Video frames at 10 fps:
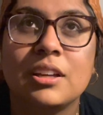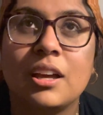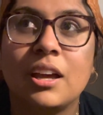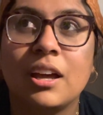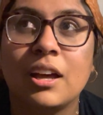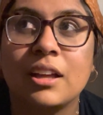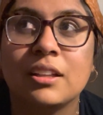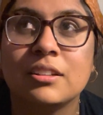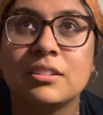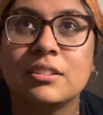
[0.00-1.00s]

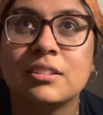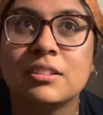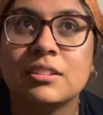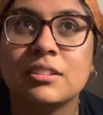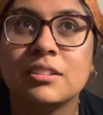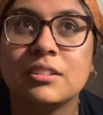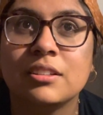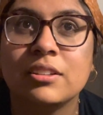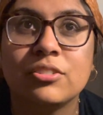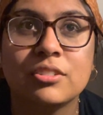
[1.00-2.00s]
and
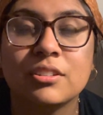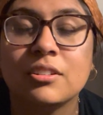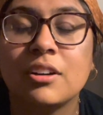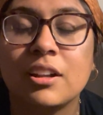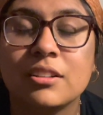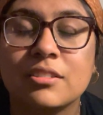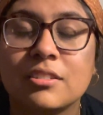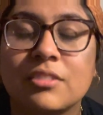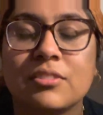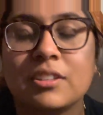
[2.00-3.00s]
it's just a lot of
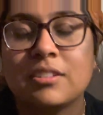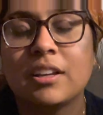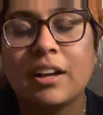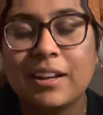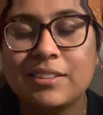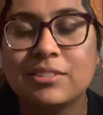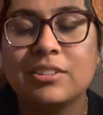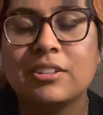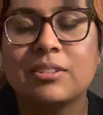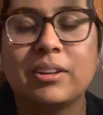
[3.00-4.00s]
stuff that's at Kaiser.